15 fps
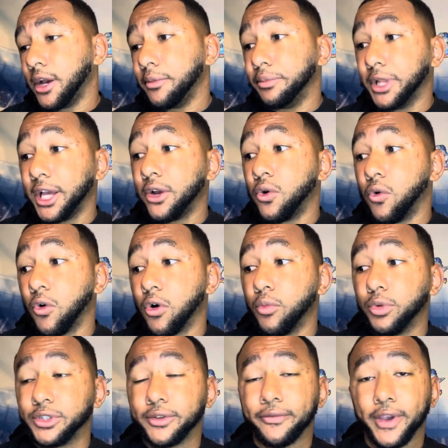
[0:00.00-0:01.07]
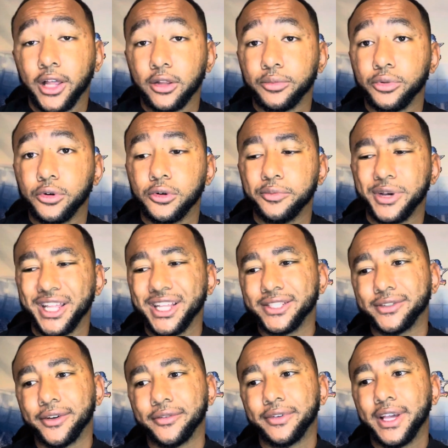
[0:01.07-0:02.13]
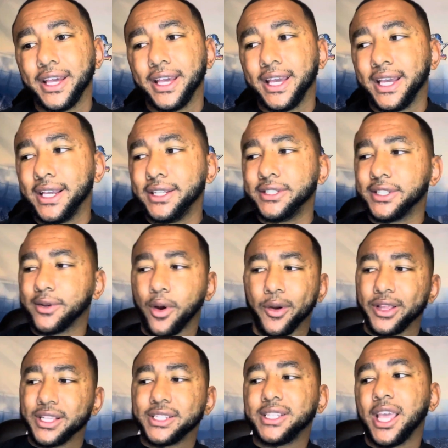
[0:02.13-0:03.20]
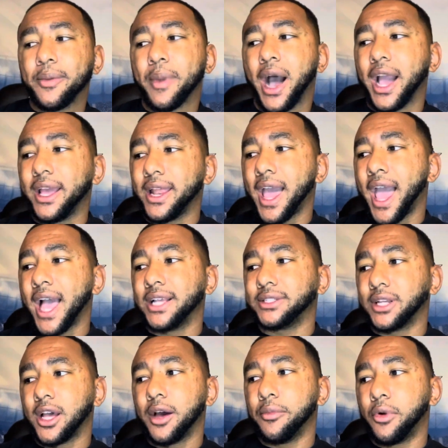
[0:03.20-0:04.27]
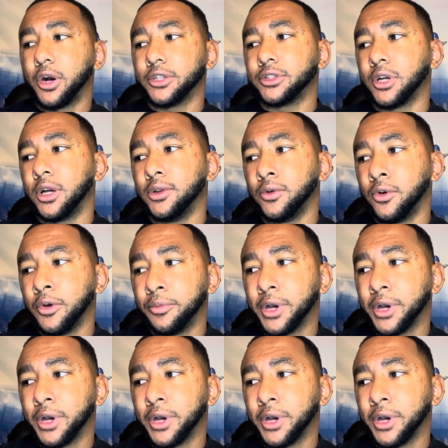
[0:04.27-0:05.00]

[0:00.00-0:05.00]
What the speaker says: Blake Corum was available, but he's around the same height as Marshawn Lloyd,